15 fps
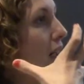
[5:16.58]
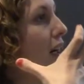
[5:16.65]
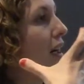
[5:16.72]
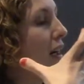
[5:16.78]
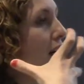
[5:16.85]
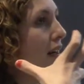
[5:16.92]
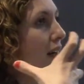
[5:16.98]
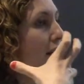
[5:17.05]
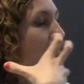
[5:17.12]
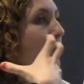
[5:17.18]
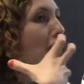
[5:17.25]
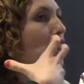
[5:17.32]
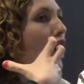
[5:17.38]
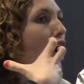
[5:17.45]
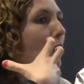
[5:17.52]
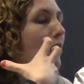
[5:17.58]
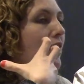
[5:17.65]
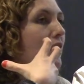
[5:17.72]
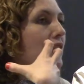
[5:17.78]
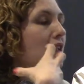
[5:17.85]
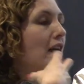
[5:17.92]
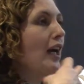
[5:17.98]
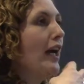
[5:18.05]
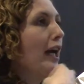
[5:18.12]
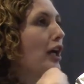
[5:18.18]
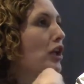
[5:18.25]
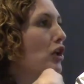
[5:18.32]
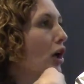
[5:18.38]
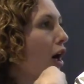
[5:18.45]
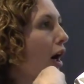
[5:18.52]
phenomenon
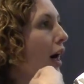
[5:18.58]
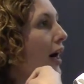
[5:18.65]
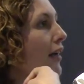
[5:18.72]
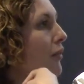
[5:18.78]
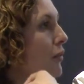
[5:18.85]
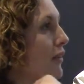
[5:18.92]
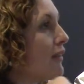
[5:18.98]
and not